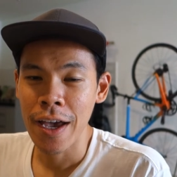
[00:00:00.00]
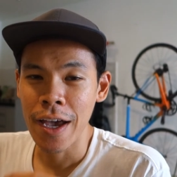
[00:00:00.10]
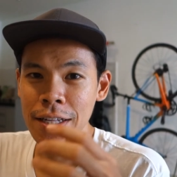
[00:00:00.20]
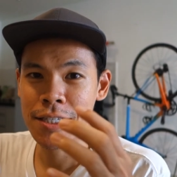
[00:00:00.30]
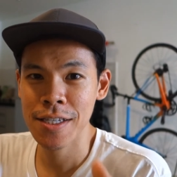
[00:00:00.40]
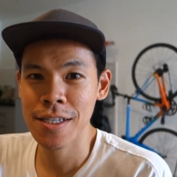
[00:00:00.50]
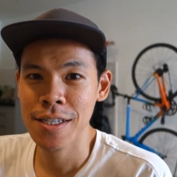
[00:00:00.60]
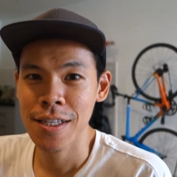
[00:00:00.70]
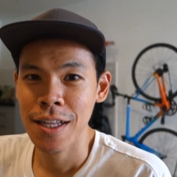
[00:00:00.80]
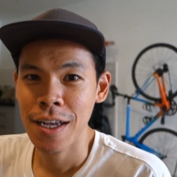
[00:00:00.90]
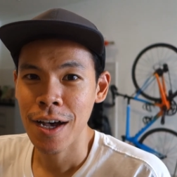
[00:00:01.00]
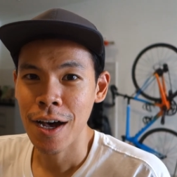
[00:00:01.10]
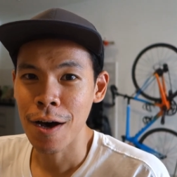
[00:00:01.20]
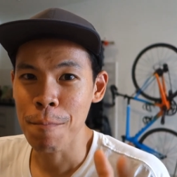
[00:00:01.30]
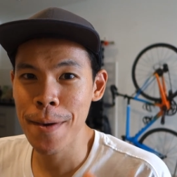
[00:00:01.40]
It's
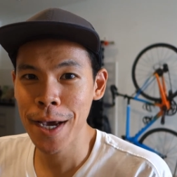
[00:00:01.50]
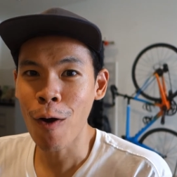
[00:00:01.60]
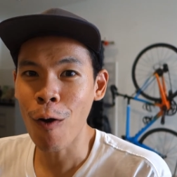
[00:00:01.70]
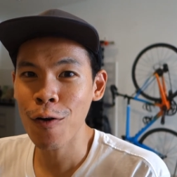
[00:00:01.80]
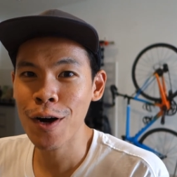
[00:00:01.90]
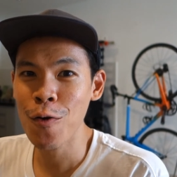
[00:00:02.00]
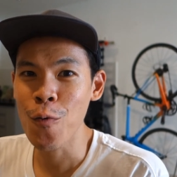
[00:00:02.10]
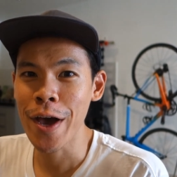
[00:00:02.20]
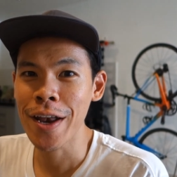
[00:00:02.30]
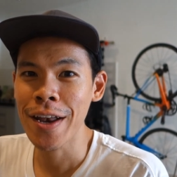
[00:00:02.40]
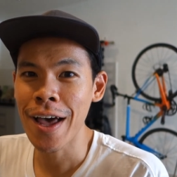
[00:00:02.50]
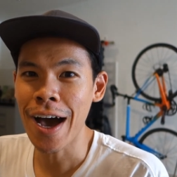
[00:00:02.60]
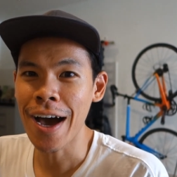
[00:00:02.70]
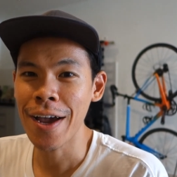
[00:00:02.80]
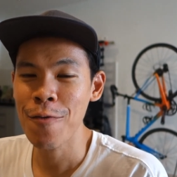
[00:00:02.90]
a big horror when
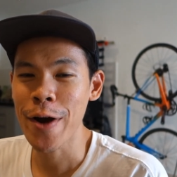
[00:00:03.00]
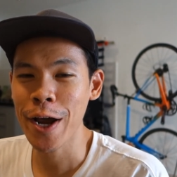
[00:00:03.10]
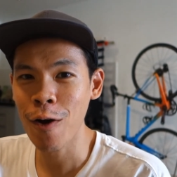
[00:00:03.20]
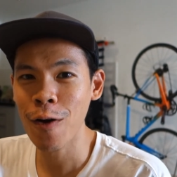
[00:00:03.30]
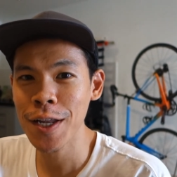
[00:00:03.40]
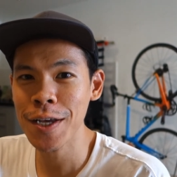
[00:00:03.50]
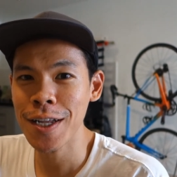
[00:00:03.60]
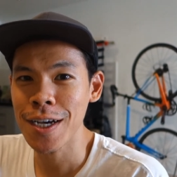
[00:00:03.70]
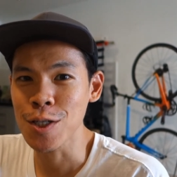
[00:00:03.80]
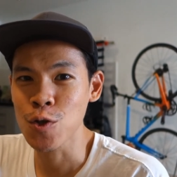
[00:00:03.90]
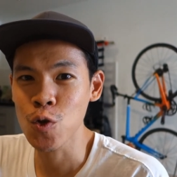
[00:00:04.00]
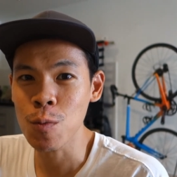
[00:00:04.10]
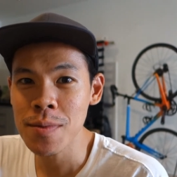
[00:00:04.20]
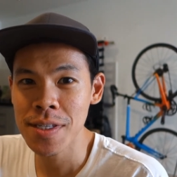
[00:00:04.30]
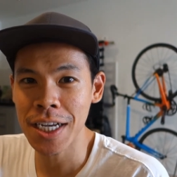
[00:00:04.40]
I recorded a
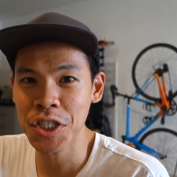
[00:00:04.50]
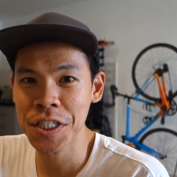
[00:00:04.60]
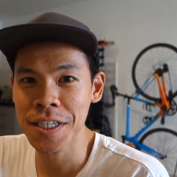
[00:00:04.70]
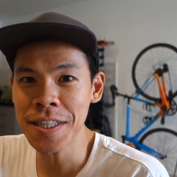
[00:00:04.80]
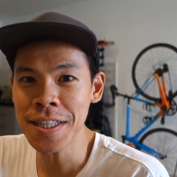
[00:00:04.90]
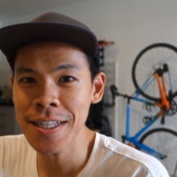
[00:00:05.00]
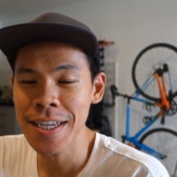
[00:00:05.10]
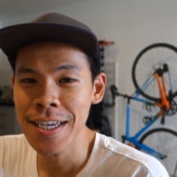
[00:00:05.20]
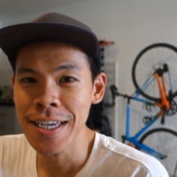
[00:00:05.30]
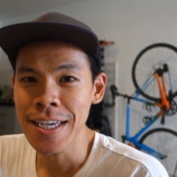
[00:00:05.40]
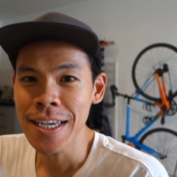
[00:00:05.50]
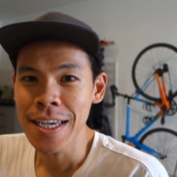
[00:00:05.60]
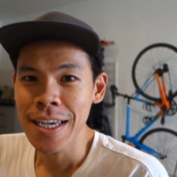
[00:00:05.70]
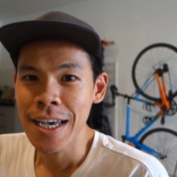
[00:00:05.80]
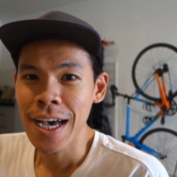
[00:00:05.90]
Zoom session.
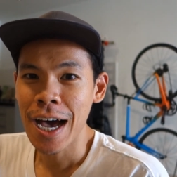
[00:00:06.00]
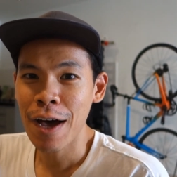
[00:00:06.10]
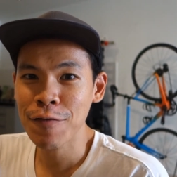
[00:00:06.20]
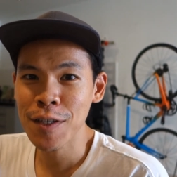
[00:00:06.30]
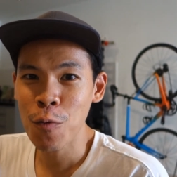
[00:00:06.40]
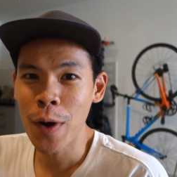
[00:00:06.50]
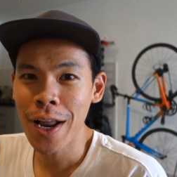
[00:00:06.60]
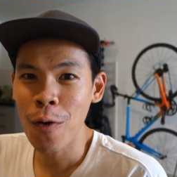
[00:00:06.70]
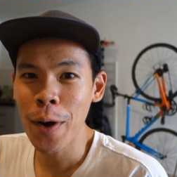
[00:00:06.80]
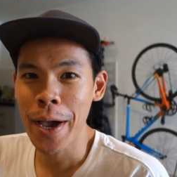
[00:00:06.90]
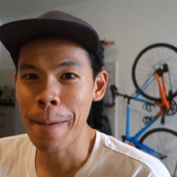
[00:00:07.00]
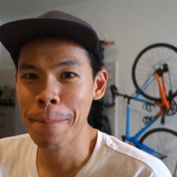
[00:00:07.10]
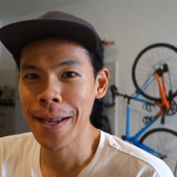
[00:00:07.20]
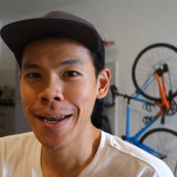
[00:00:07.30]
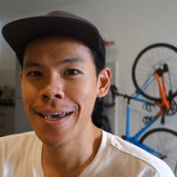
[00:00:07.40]
After one hour
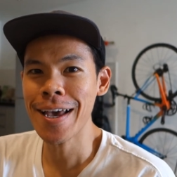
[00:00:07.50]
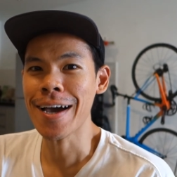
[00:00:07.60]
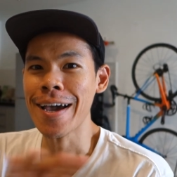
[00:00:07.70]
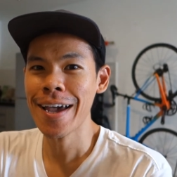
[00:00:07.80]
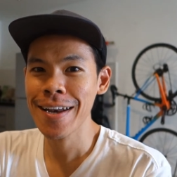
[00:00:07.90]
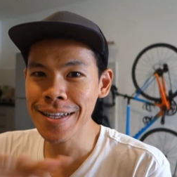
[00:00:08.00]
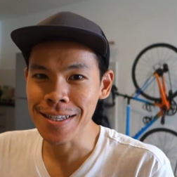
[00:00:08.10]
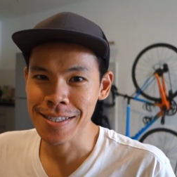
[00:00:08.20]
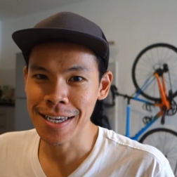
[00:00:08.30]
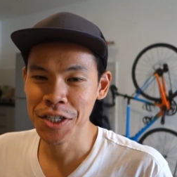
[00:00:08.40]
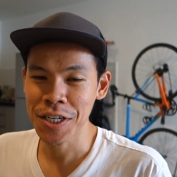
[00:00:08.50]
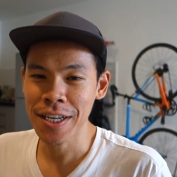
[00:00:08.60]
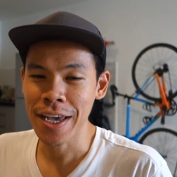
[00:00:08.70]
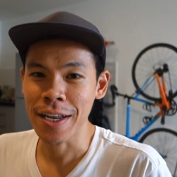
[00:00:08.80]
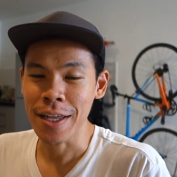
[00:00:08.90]
happily, I ended the session
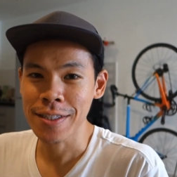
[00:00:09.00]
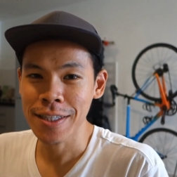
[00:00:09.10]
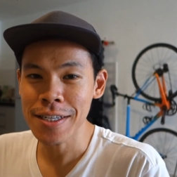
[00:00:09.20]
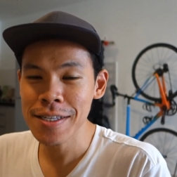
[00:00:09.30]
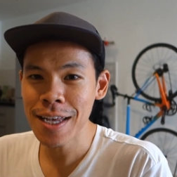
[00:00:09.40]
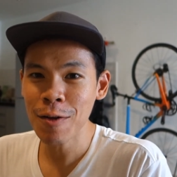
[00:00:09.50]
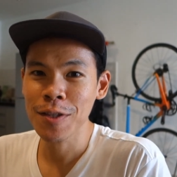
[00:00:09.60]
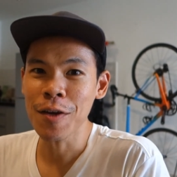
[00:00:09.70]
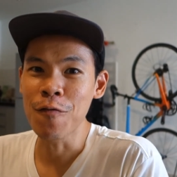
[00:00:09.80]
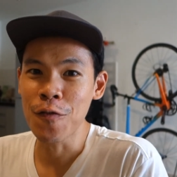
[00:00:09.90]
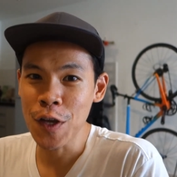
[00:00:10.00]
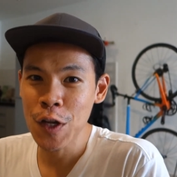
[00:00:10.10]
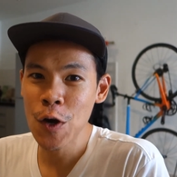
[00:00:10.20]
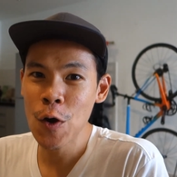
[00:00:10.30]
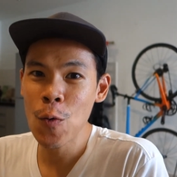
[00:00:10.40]
and it turns out the
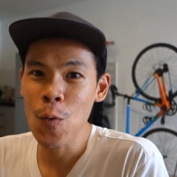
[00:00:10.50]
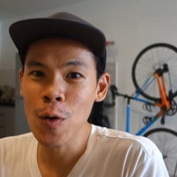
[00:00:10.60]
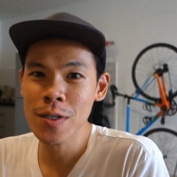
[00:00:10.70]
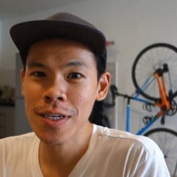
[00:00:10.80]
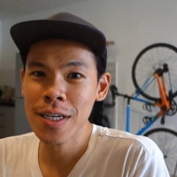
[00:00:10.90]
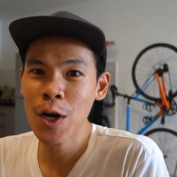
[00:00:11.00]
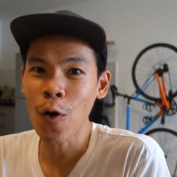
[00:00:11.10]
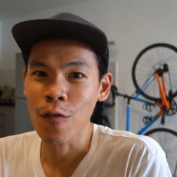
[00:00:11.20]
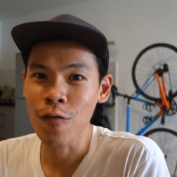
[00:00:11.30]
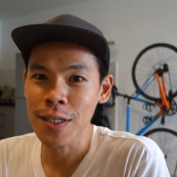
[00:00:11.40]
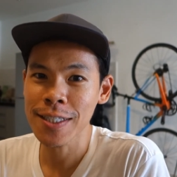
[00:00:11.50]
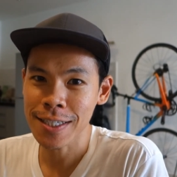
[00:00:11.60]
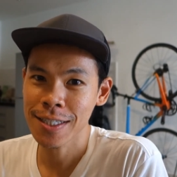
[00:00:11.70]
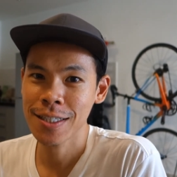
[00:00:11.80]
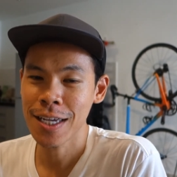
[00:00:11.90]
video wasn't
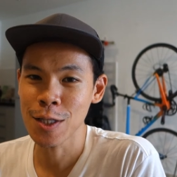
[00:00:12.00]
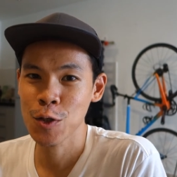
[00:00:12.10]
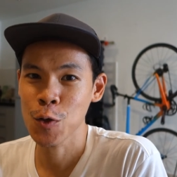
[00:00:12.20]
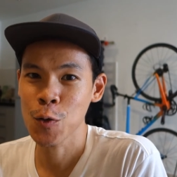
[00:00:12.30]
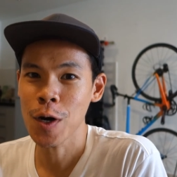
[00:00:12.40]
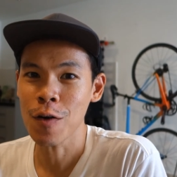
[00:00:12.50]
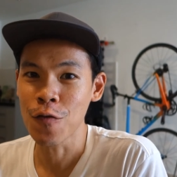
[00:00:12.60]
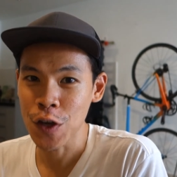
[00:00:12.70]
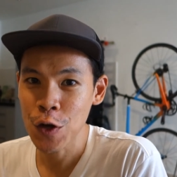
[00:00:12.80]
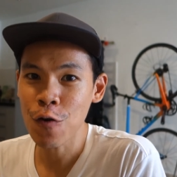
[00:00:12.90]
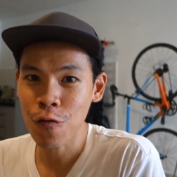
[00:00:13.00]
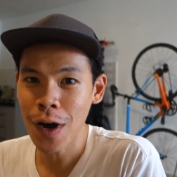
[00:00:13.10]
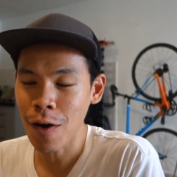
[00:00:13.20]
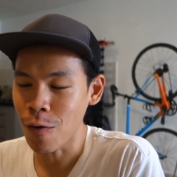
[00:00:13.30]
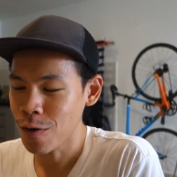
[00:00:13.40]
converted into a video
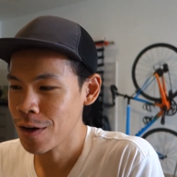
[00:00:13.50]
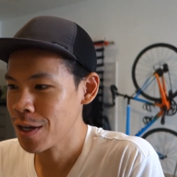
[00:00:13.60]
file.